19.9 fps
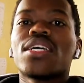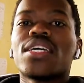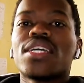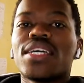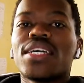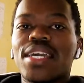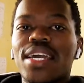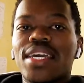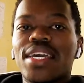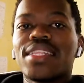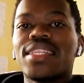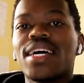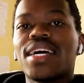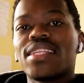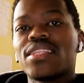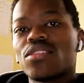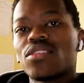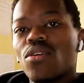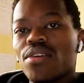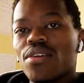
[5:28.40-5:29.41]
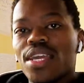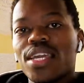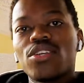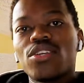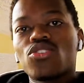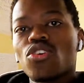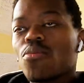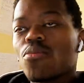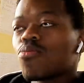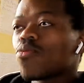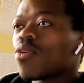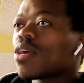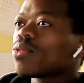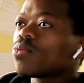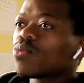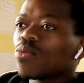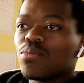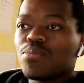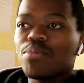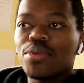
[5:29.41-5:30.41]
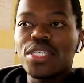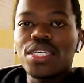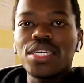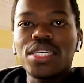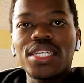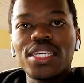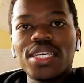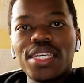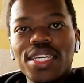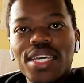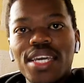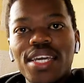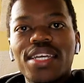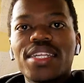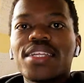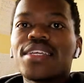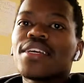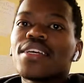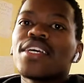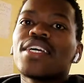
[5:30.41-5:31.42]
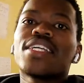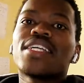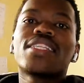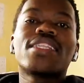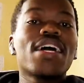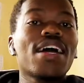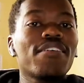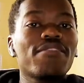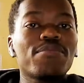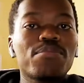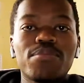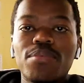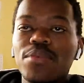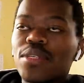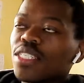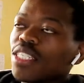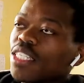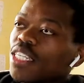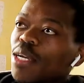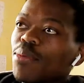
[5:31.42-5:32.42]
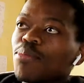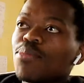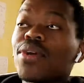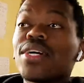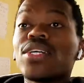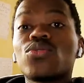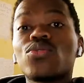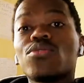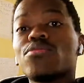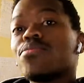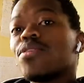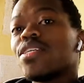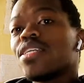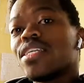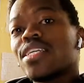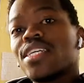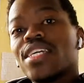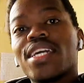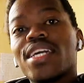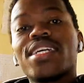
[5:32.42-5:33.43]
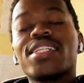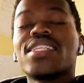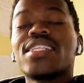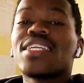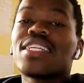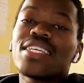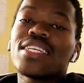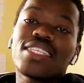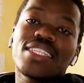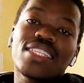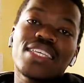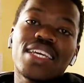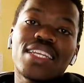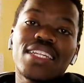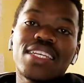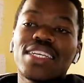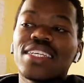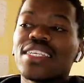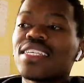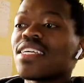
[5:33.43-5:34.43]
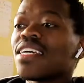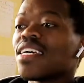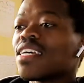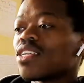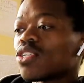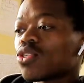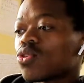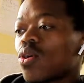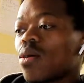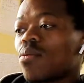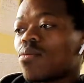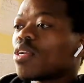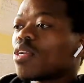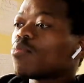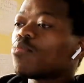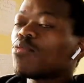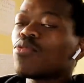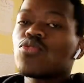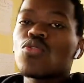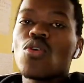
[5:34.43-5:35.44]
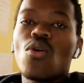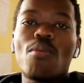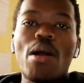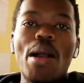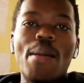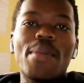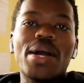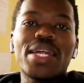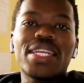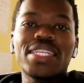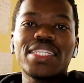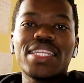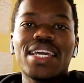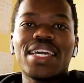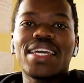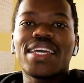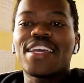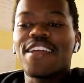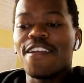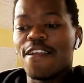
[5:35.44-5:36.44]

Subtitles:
yeah, that okay, ShopRite will be here, their share price will be here in the next 10 years, so I'm gonna put all my money there.